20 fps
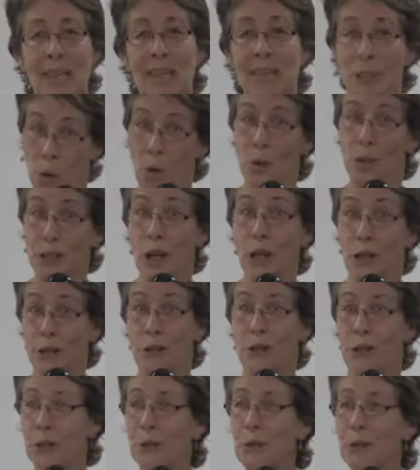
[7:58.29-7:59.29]
it's also
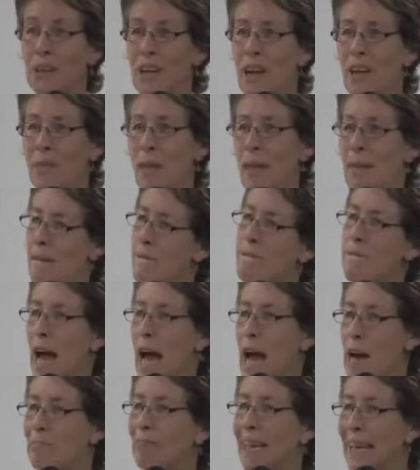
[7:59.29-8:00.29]
true that the
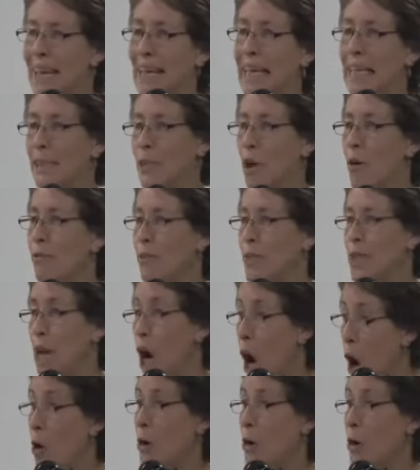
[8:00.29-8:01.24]
family is often the